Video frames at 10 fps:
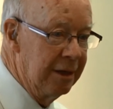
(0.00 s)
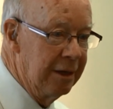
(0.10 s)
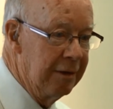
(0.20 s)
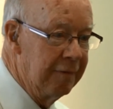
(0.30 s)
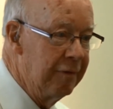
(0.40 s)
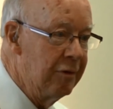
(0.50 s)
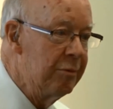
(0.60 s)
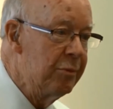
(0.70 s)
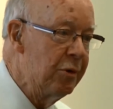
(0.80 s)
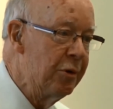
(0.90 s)
are
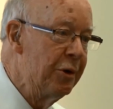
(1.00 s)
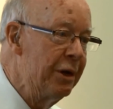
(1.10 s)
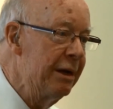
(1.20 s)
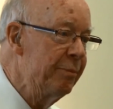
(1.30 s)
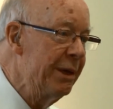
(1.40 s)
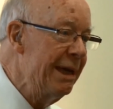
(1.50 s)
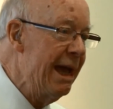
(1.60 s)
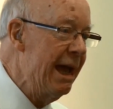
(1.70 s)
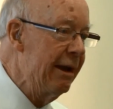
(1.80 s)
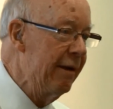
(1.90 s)
far more happy
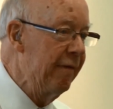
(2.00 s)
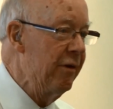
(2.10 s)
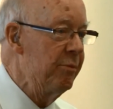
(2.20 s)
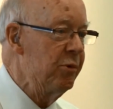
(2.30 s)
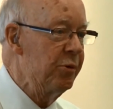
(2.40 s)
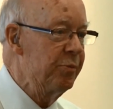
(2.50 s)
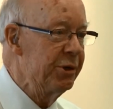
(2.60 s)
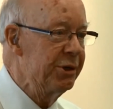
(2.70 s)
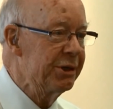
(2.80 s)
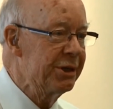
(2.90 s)
and far more
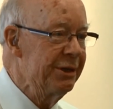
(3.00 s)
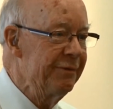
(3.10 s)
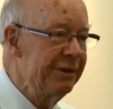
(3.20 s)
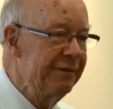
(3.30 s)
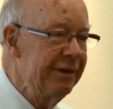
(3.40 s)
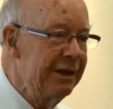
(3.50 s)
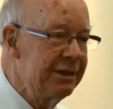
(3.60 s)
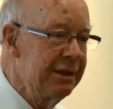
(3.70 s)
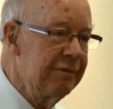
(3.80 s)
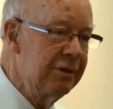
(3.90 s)
productive and
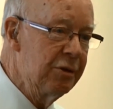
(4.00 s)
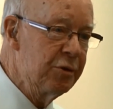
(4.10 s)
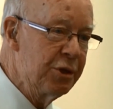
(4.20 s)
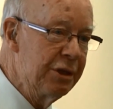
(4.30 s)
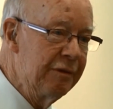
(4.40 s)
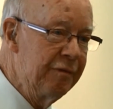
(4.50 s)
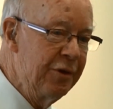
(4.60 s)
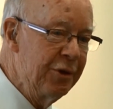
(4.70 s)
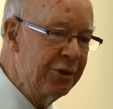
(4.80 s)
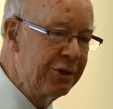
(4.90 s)
effective than those in the
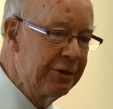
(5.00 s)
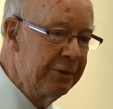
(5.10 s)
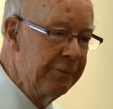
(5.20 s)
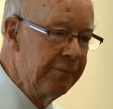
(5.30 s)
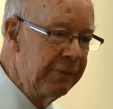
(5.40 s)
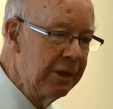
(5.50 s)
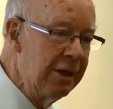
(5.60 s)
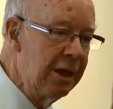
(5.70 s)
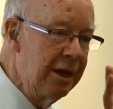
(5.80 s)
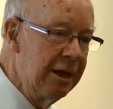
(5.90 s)
first.
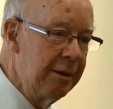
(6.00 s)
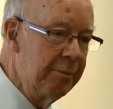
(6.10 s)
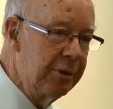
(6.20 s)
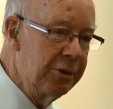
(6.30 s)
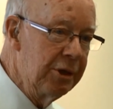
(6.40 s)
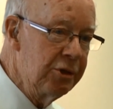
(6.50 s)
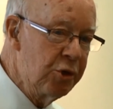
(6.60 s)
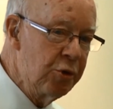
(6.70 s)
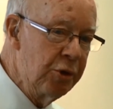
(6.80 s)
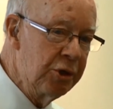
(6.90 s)
But the
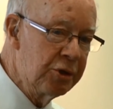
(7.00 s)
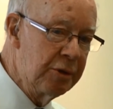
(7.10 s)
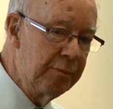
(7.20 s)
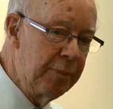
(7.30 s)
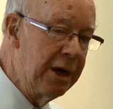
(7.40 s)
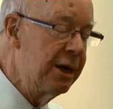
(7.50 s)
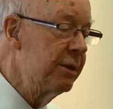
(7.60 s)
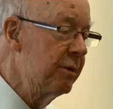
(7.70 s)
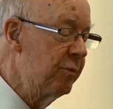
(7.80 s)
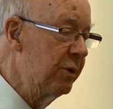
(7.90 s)
issue is that by
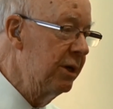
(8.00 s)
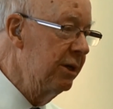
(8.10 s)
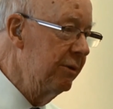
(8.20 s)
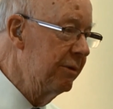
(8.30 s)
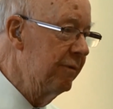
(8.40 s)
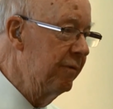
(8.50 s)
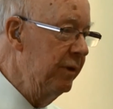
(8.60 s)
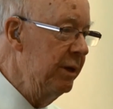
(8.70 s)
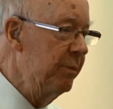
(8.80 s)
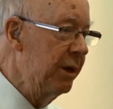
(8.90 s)
the way you give
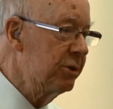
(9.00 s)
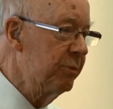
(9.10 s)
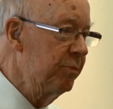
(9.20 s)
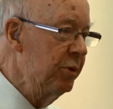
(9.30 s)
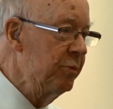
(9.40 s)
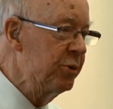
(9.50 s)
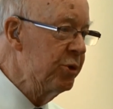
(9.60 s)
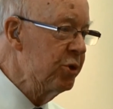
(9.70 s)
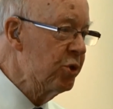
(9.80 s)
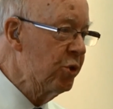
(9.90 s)
feedback to pupils
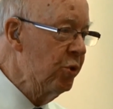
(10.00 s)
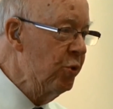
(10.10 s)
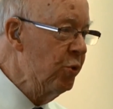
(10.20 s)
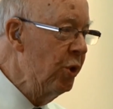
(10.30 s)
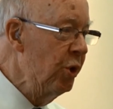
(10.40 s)
in school,